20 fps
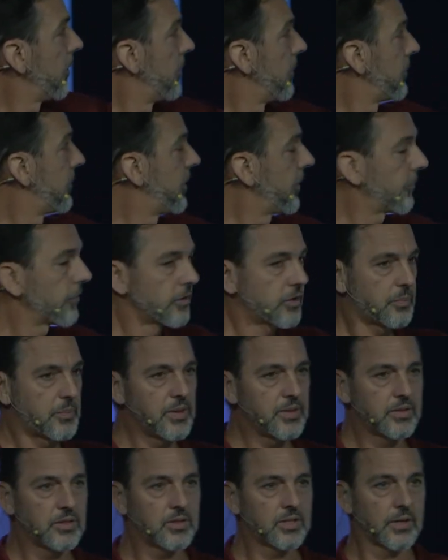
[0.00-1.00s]
there's different
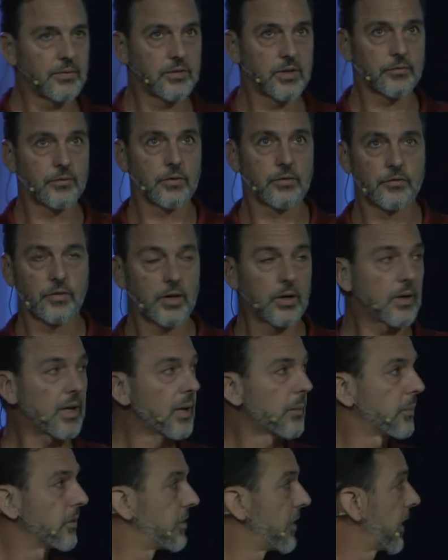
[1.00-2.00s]
species have different finger
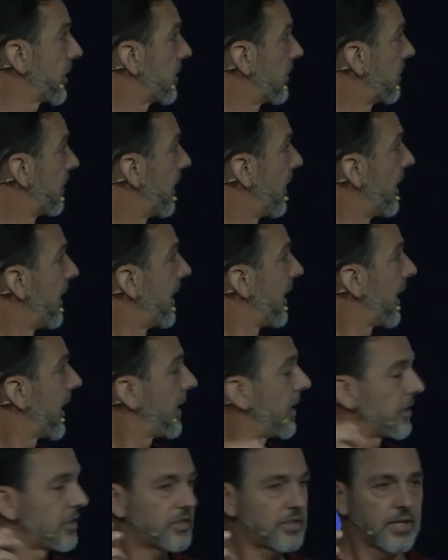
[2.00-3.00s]
like projections
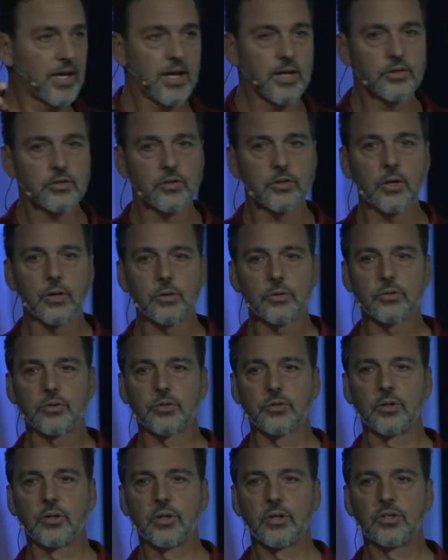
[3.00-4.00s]
and it takes
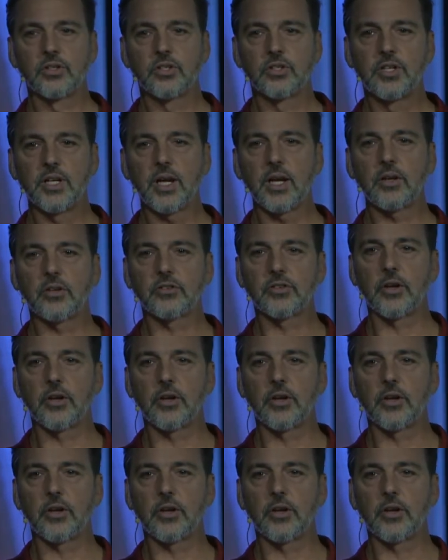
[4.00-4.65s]
those stinging